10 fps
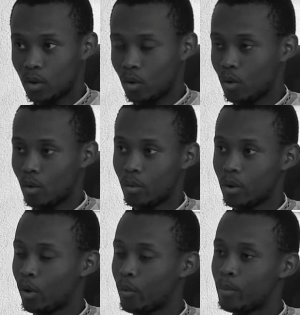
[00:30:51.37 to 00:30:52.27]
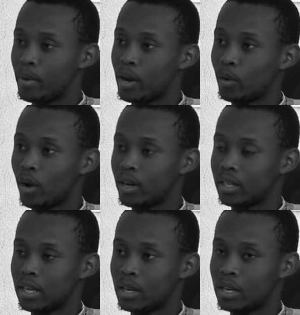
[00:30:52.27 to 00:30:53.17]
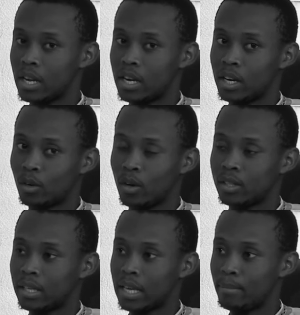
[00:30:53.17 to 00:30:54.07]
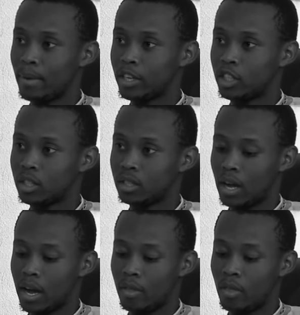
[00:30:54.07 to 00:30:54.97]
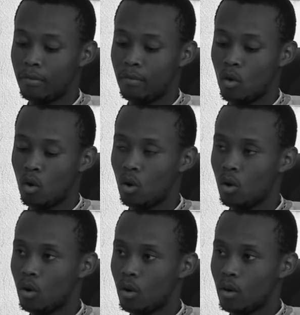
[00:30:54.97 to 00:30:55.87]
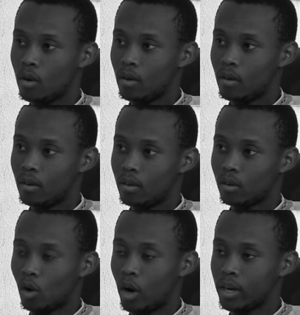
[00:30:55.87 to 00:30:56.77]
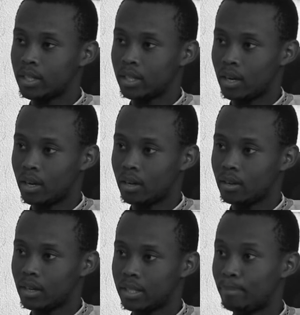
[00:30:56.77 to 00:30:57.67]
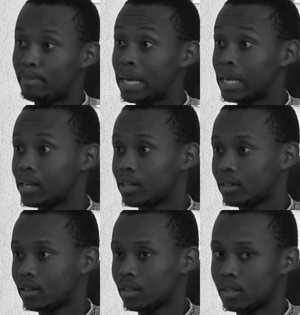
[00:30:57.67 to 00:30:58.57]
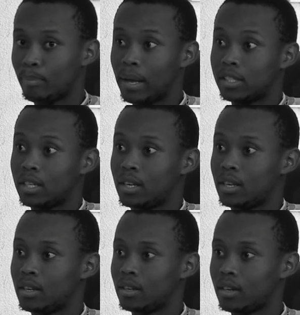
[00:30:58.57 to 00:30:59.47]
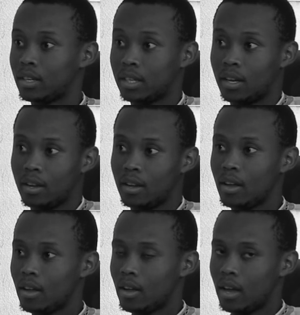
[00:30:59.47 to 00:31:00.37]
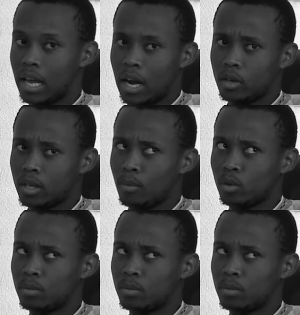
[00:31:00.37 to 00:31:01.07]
no, we made in God in God's image. Therefore, God is a being, is a person, And I would say,